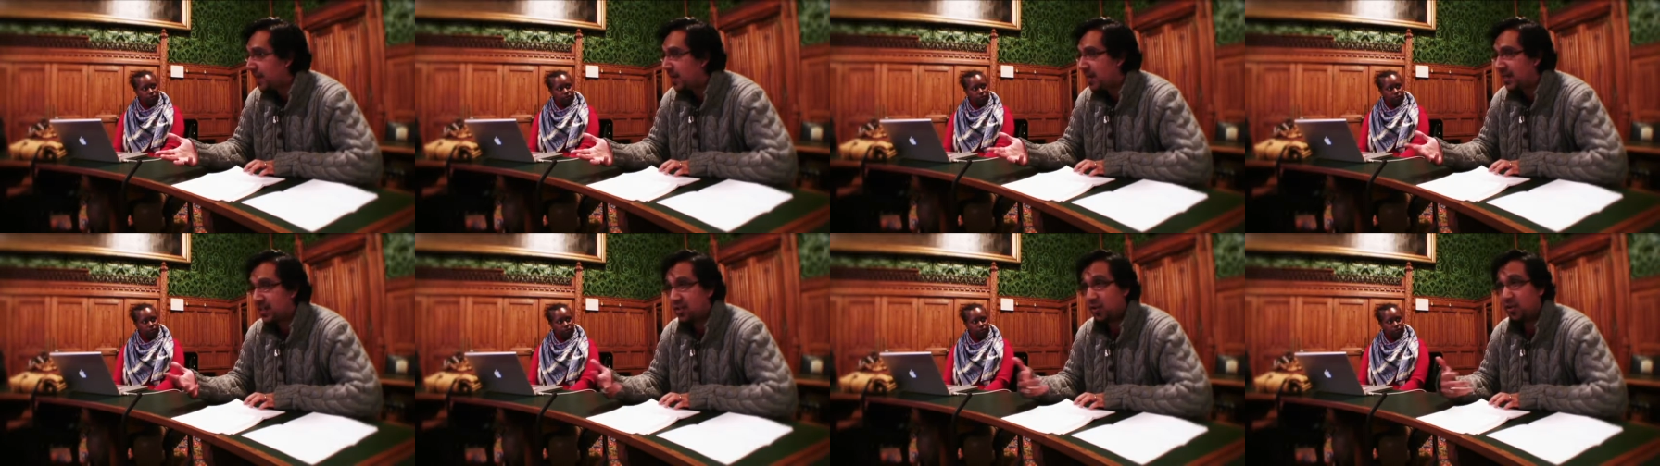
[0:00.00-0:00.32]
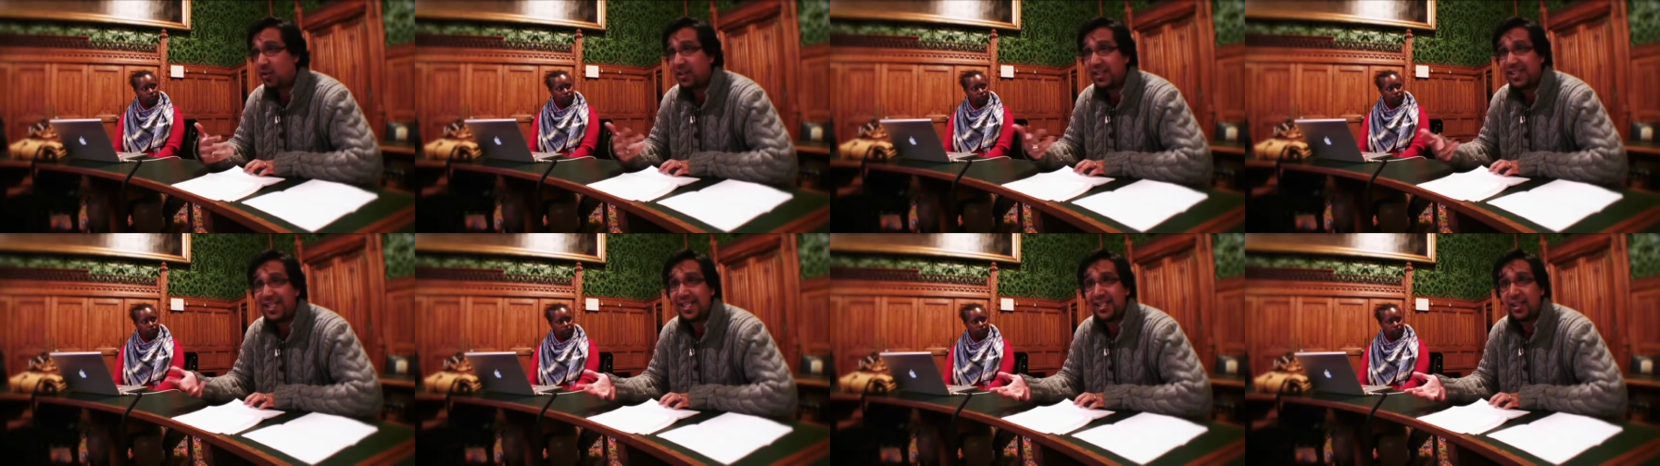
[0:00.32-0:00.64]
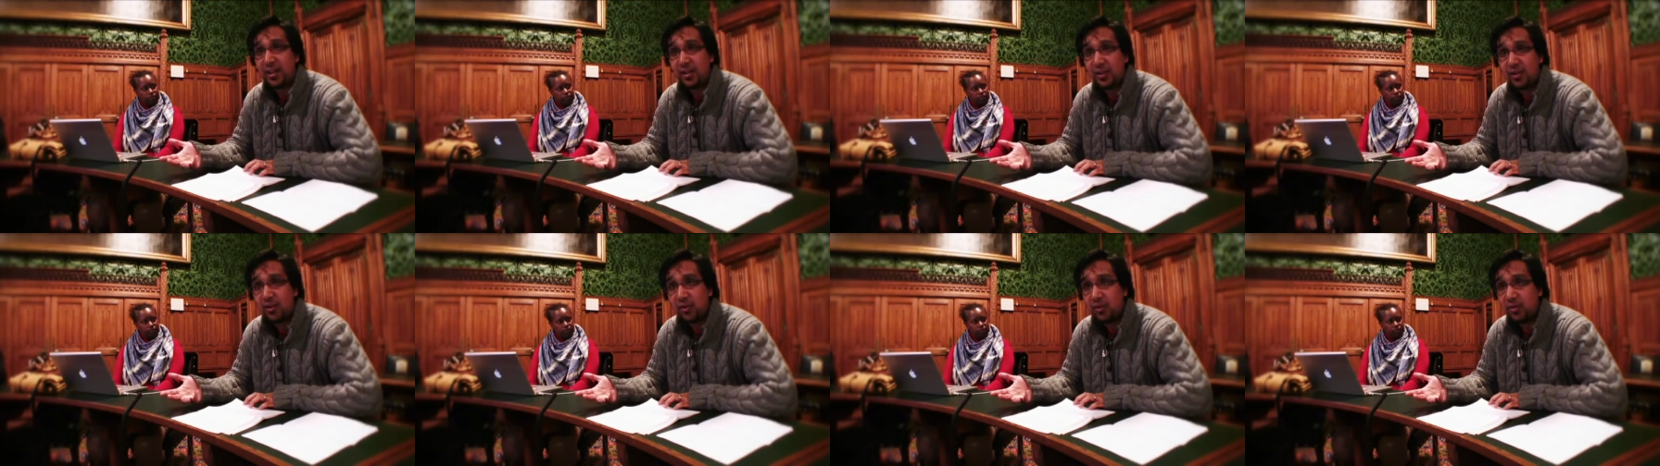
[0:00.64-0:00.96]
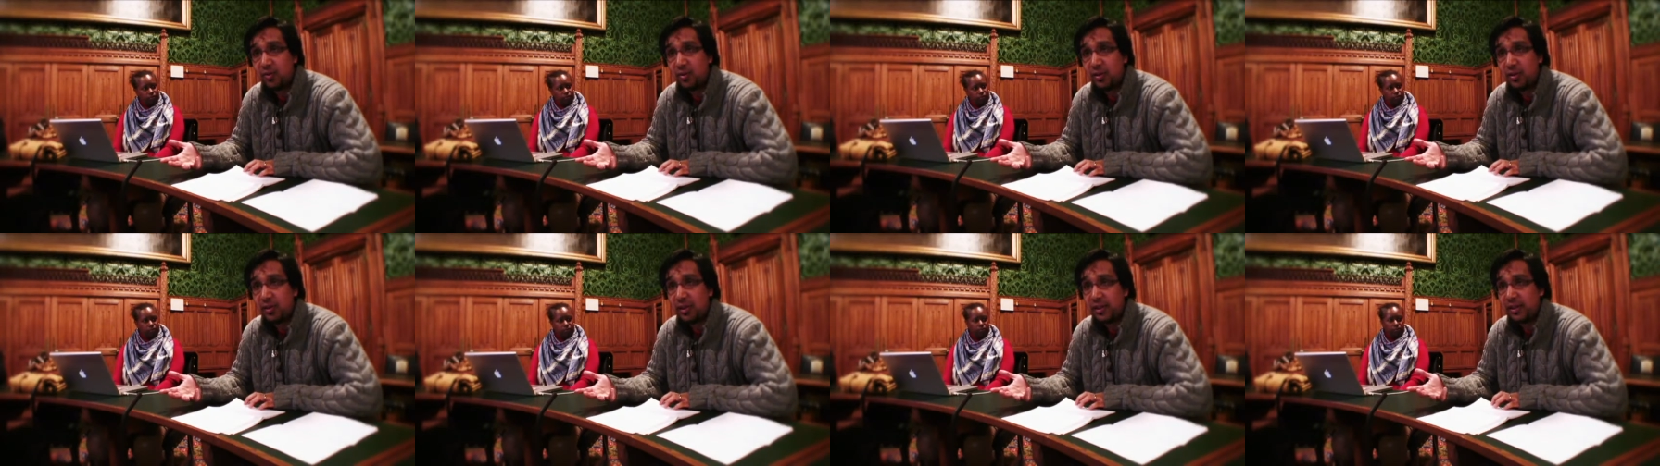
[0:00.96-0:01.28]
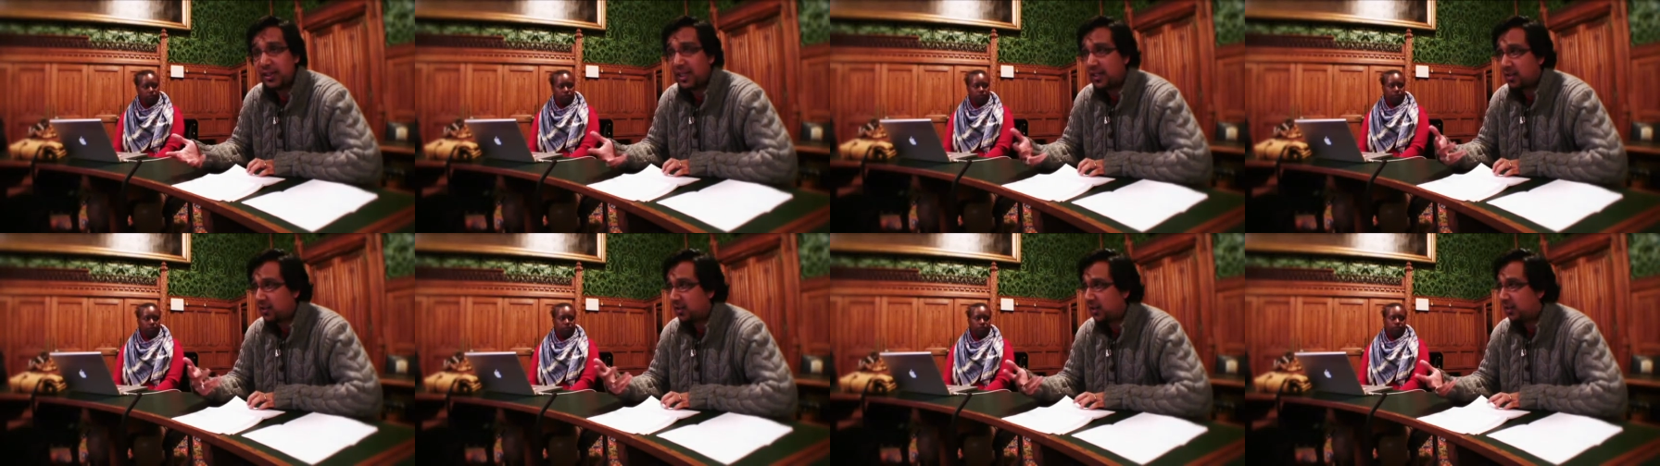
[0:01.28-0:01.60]
It's not a dead issue. It's
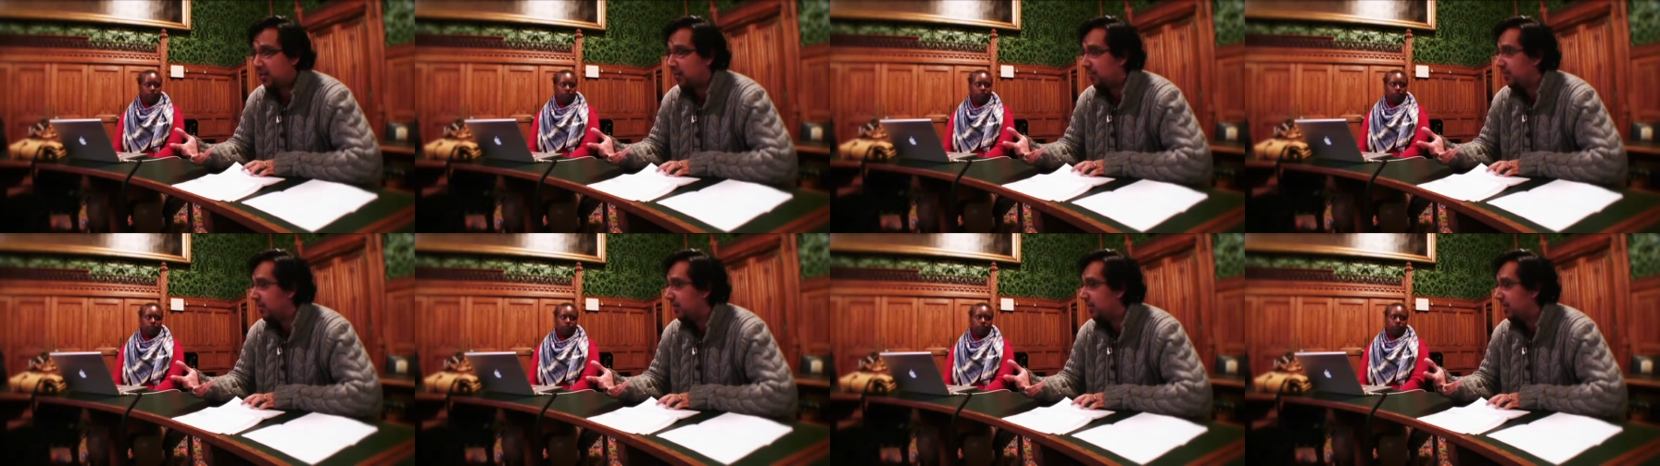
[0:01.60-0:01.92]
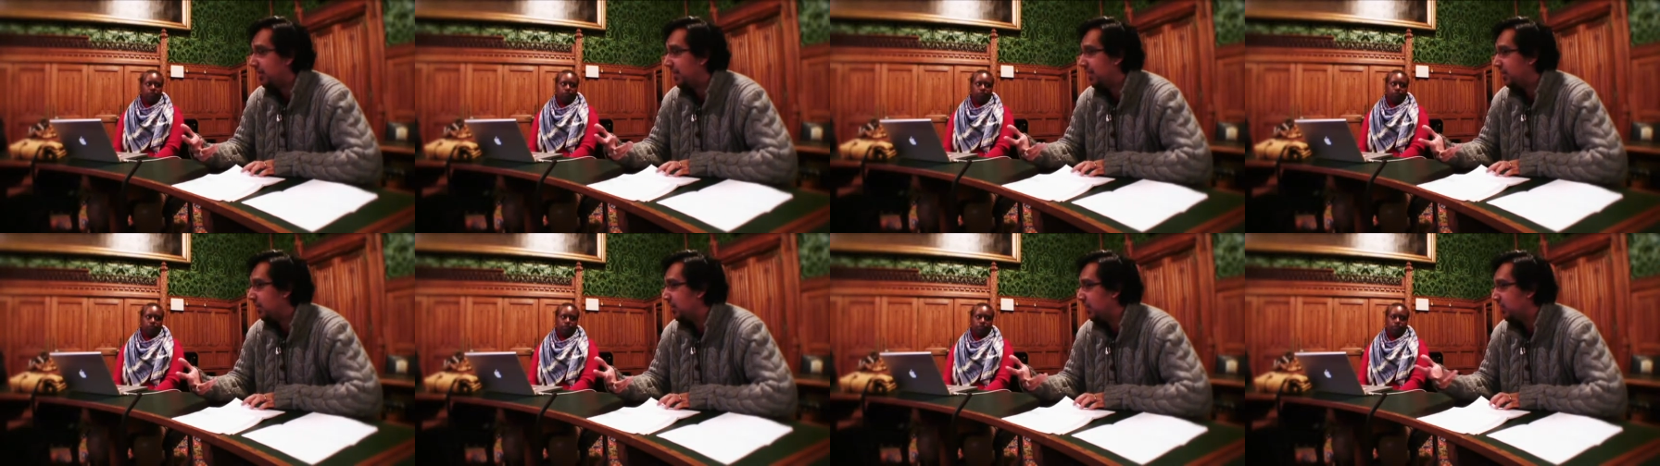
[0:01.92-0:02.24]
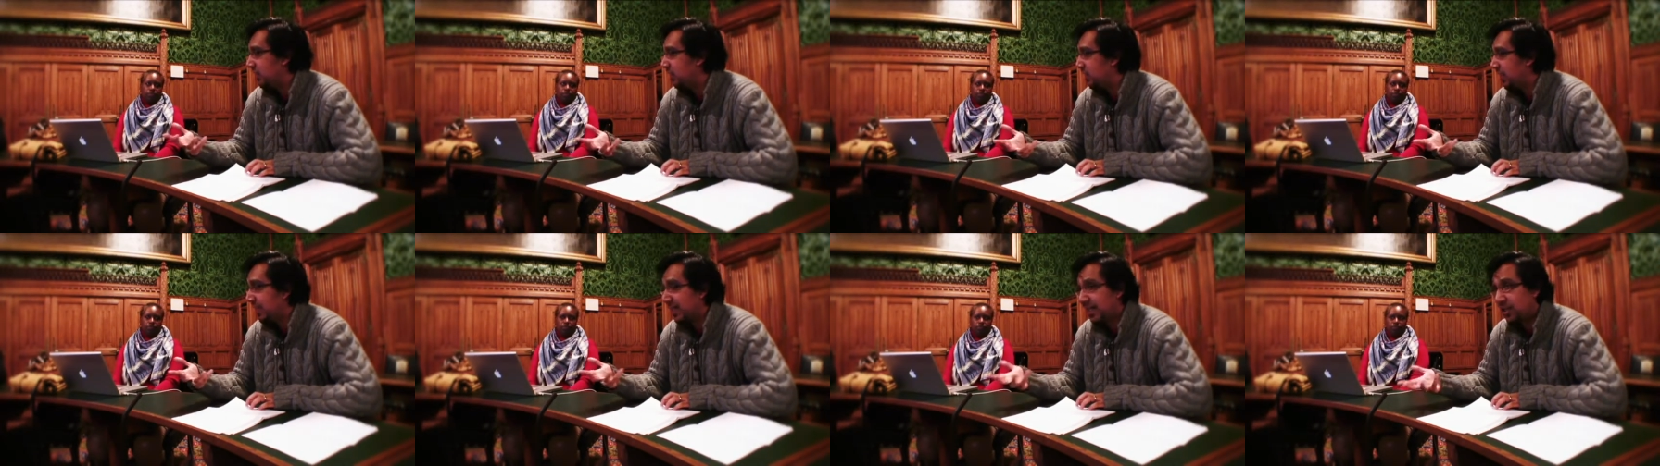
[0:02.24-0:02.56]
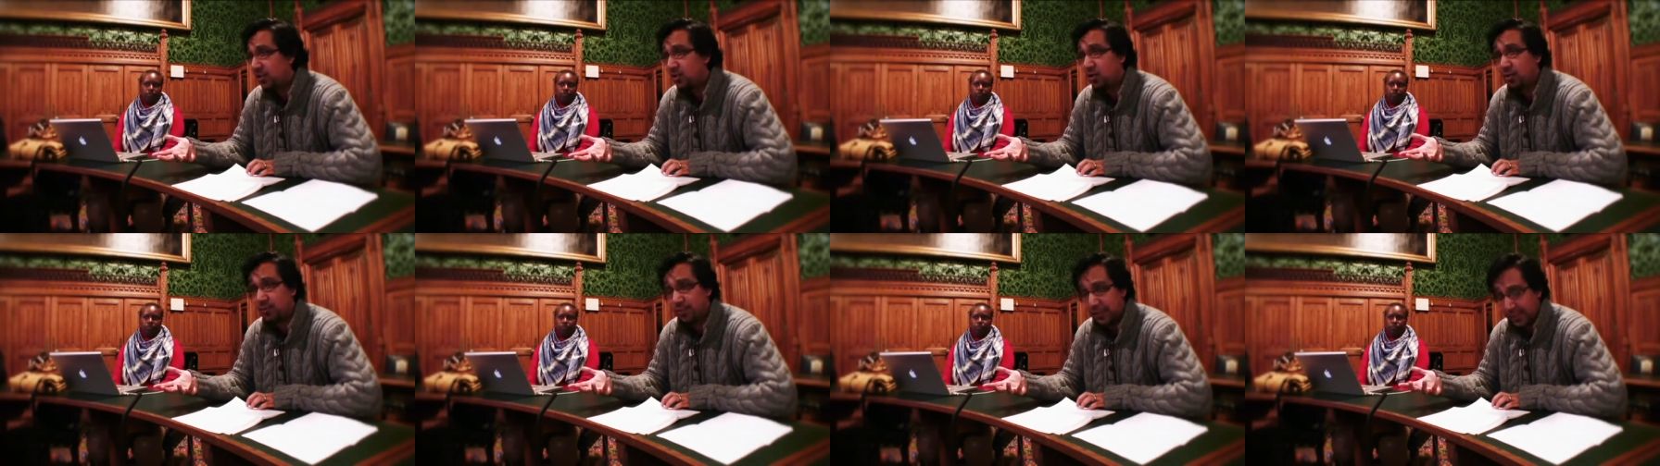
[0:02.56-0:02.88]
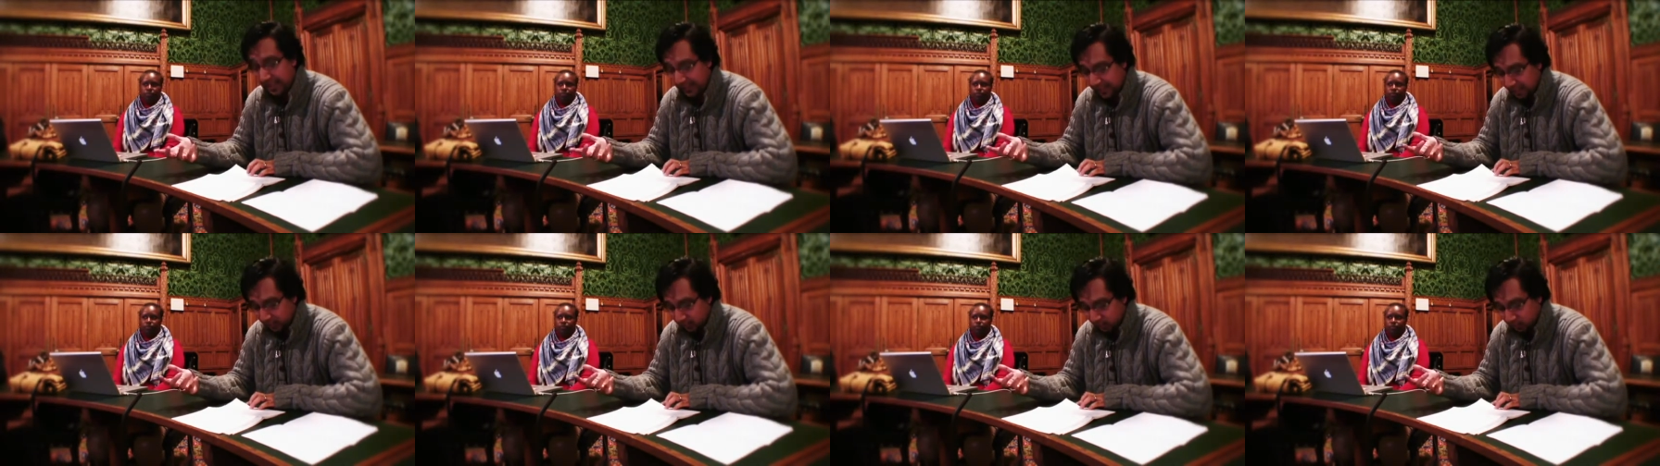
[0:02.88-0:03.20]
actually something that's it's just, it's not
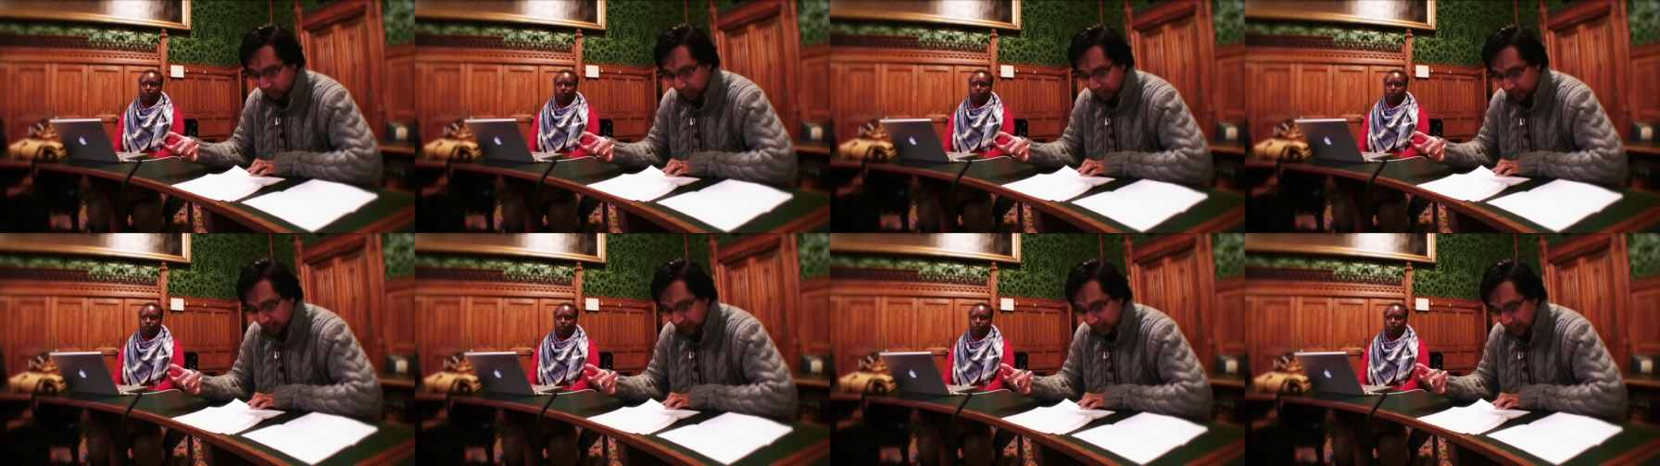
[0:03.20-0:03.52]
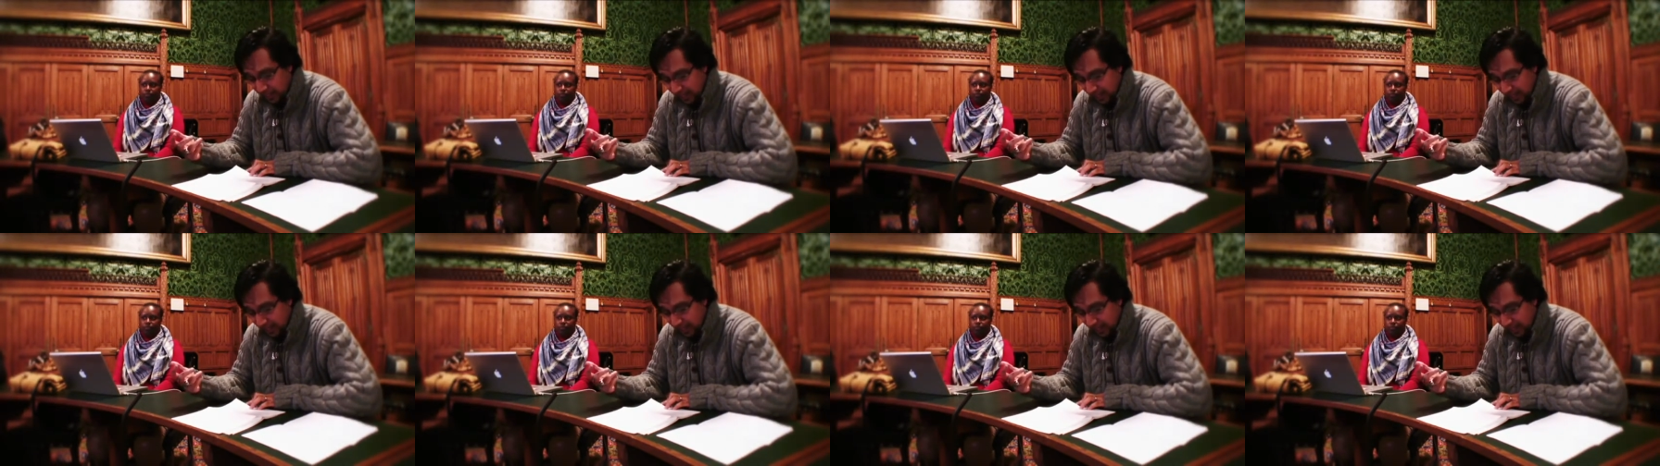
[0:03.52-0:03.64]
being dealt with.